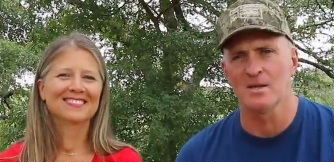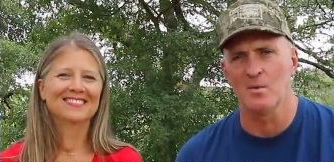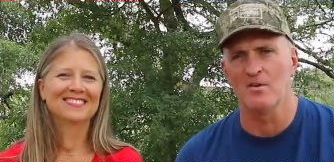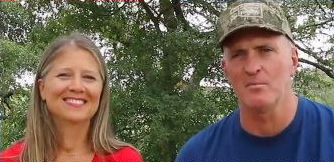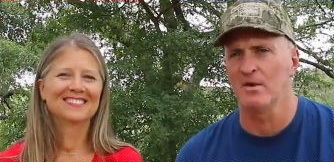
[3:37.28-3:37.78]
Speaker 1: that
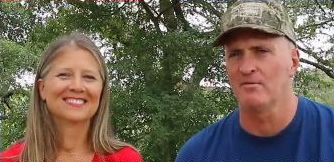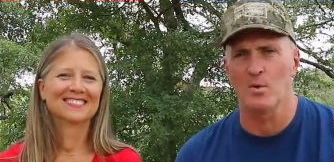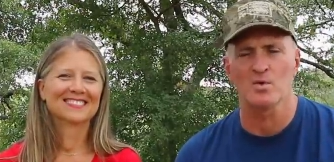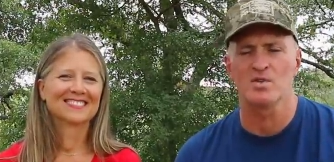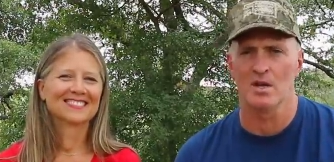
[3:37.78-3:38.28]
we have been
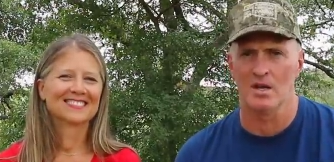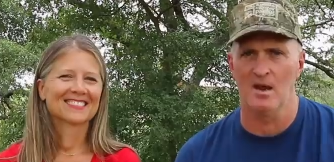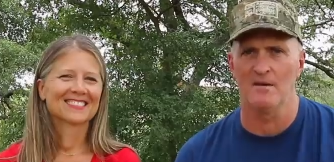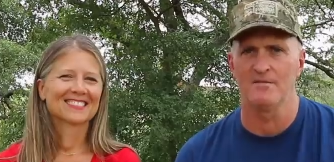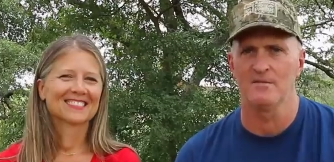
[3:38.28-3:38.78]
fortunate
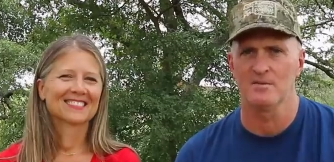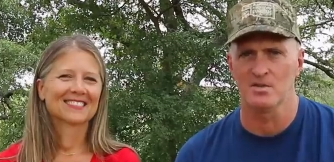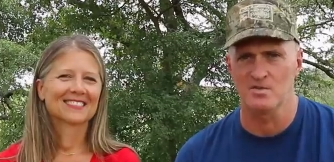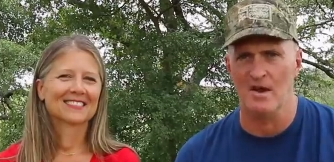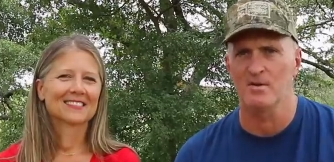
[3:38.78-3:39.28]
enough
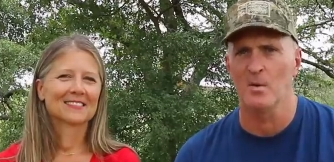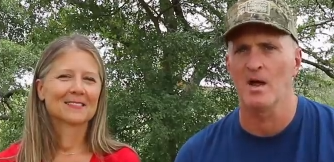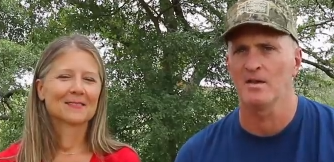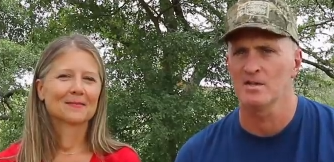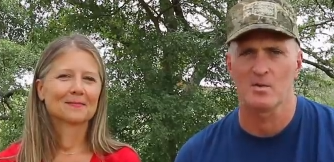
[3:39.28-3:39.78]
to travel
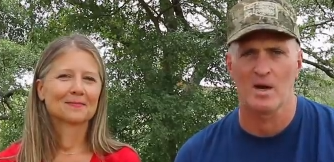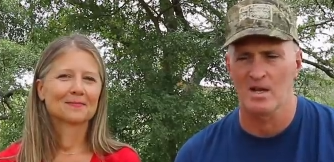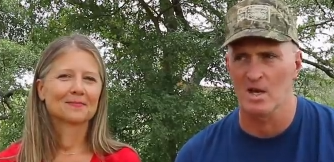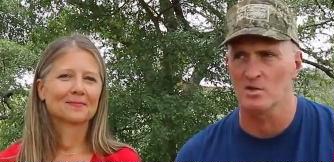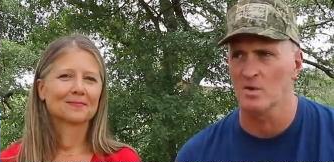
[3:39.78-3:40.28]
around this great
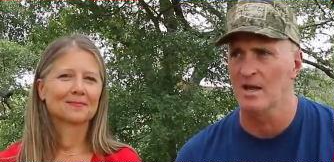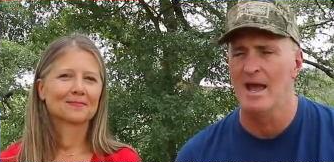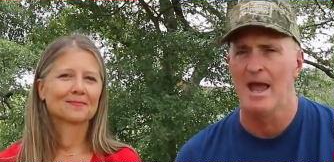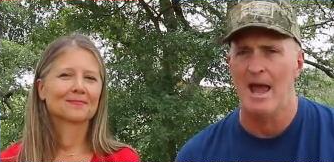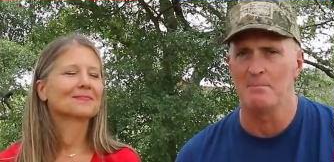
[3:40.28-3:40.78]
country
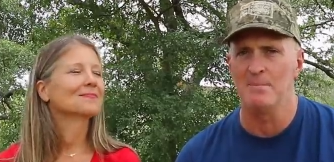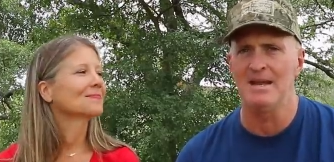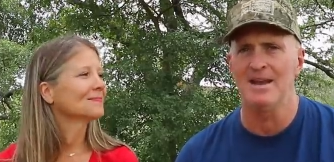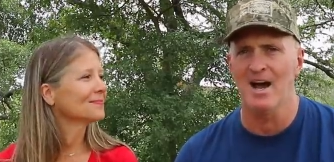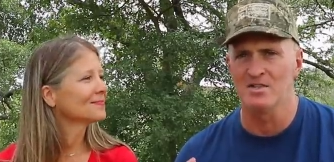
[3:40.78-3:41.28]
and
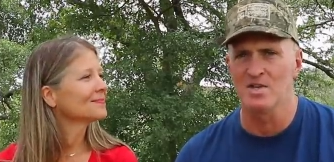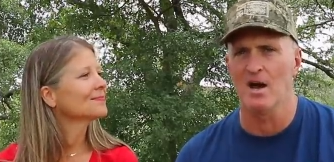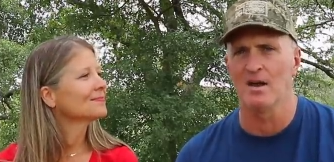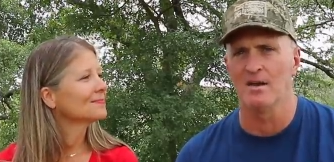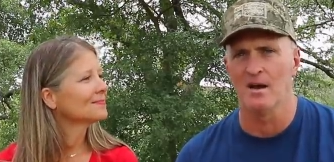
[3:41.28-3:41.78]
meet a
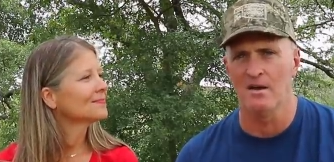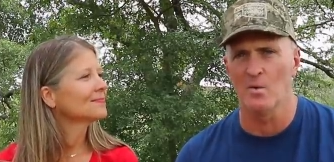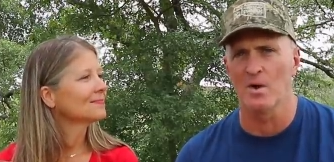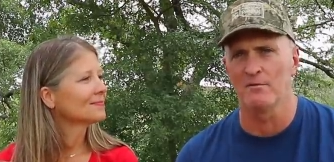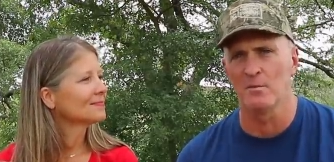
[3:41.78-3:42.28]
ton of
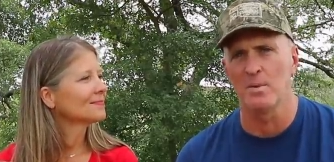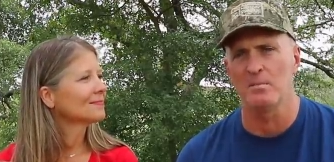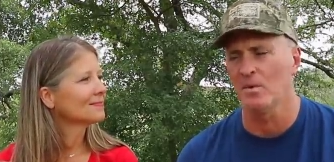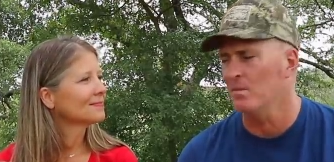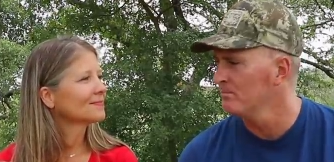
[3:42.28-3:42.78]
wonderful
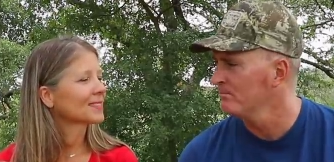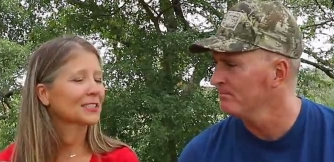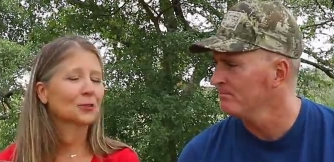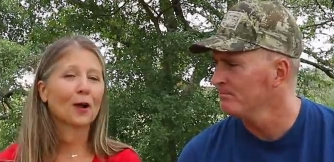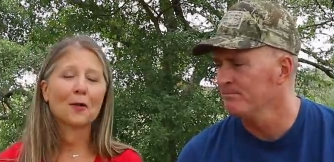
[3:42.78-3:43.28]
people.
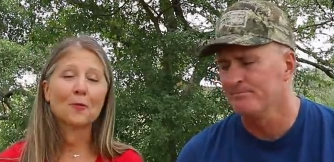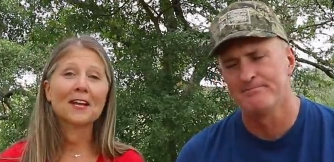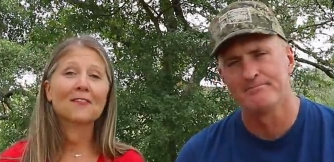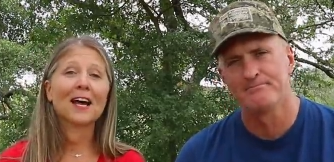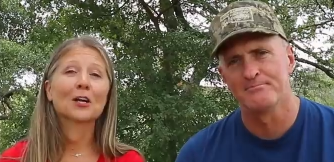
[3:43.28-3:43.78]
Speaker 2: That's right. We
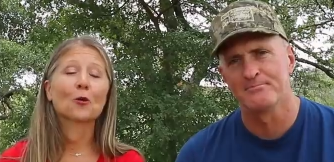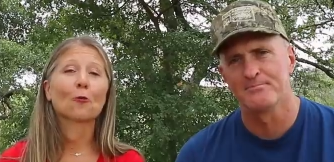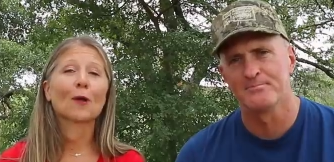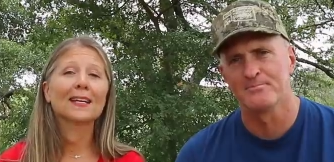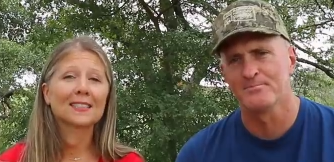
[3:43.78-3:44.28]
have had a
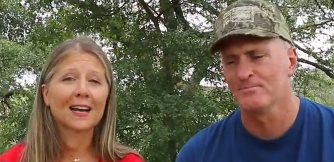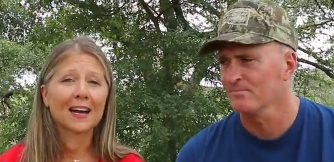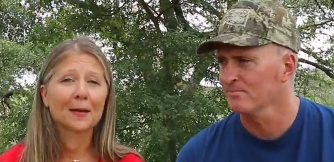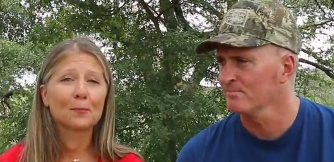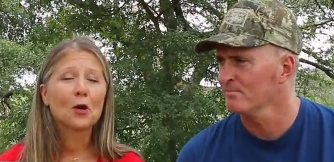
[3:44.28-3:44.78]
great
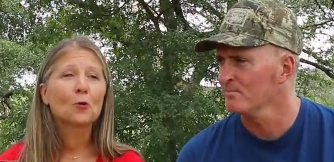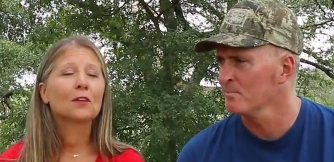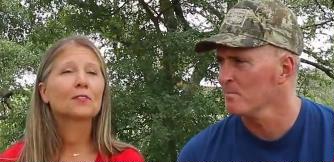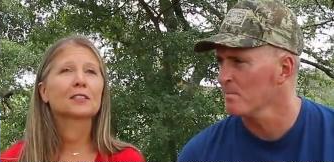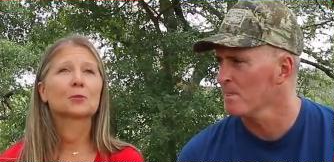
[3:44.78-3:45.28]
time.
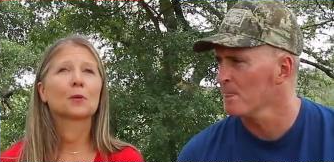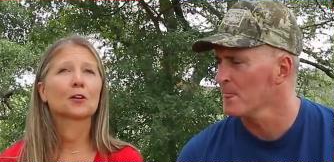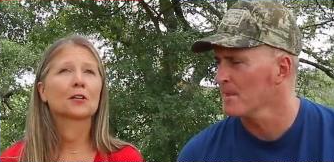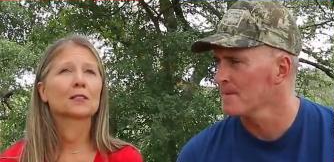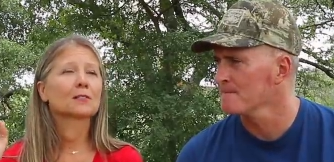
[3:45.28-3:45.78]
We've
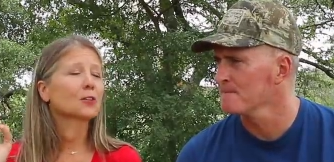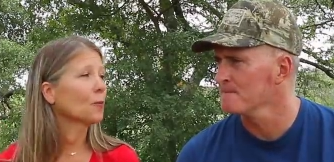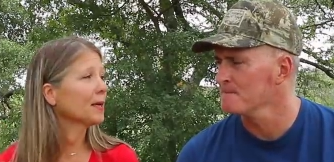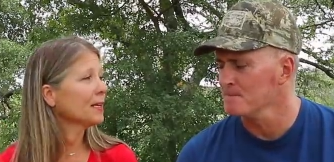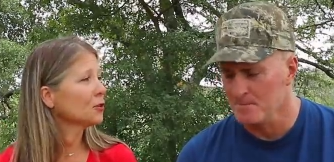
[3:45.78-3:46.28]
experienced so
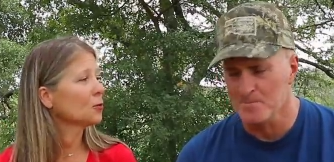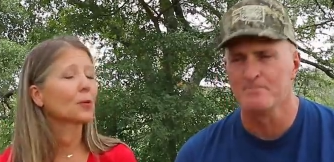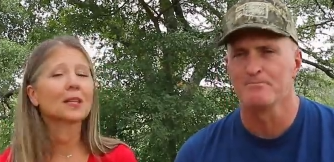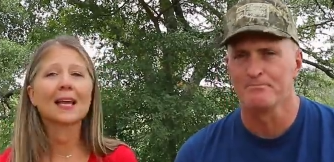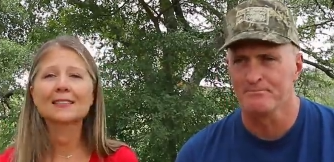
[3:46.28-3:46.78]
many new
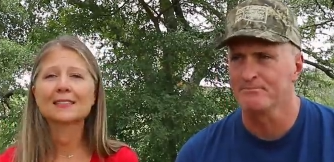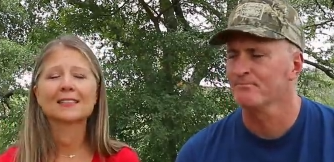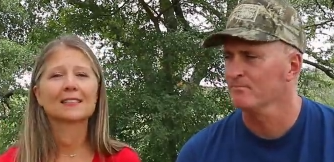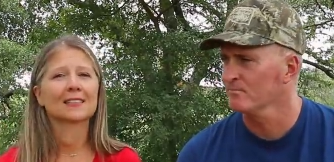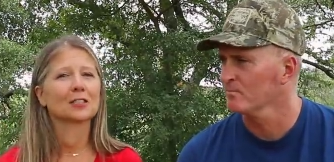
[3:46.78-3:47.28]

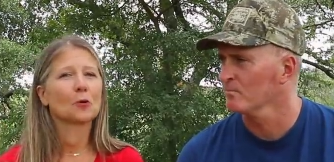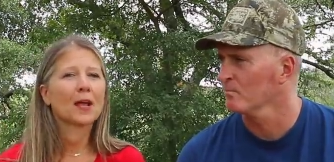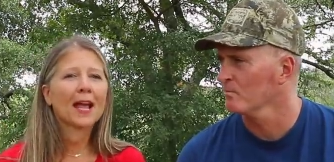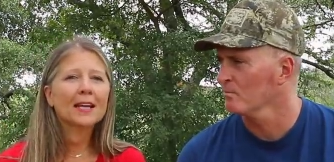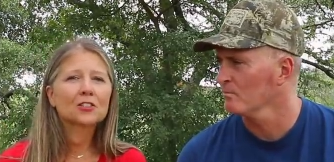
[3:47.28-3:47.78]
places and
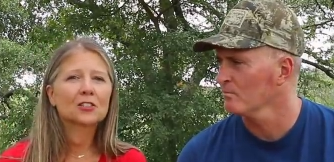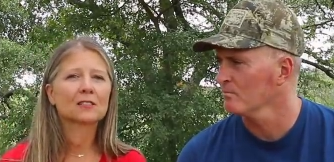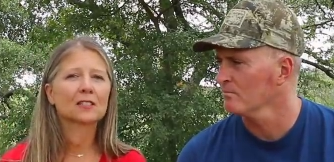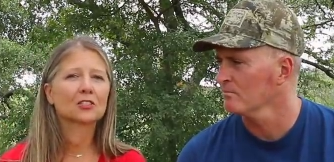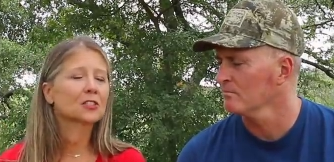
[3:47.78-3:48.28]

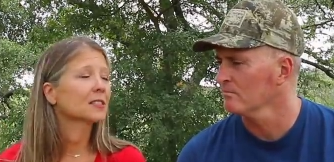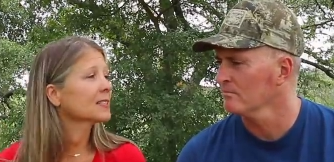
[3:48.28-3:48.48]
locations and just